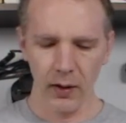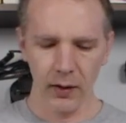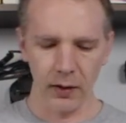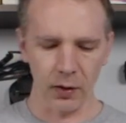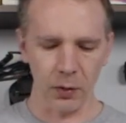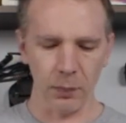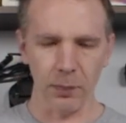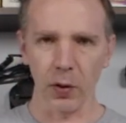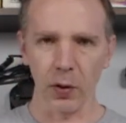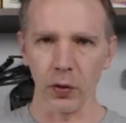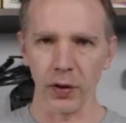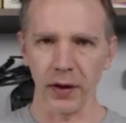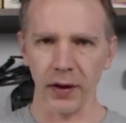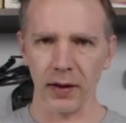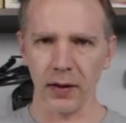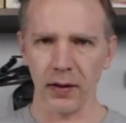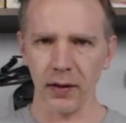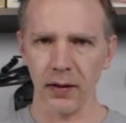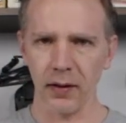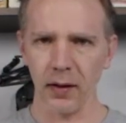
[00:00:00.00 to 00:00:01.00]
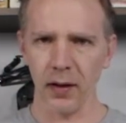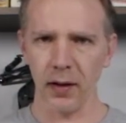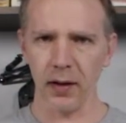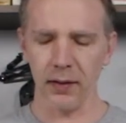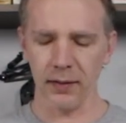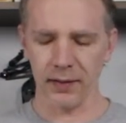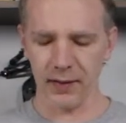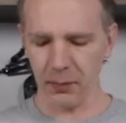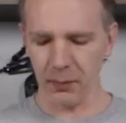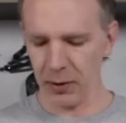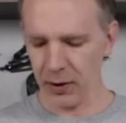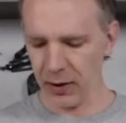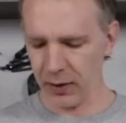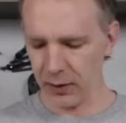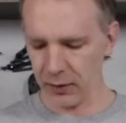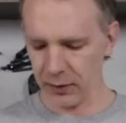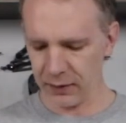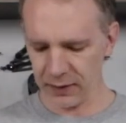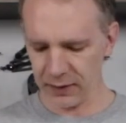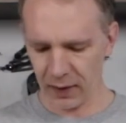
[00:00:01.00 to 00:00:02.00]
you know, Bolink
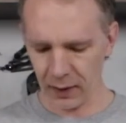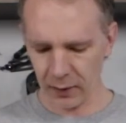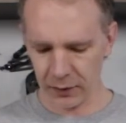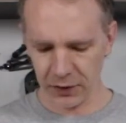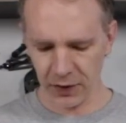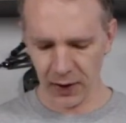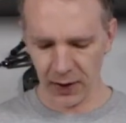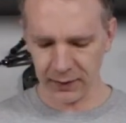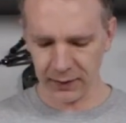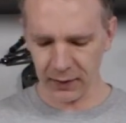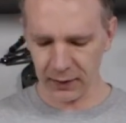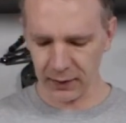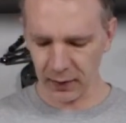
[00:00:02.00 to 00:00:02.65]
Intimidator style chassis.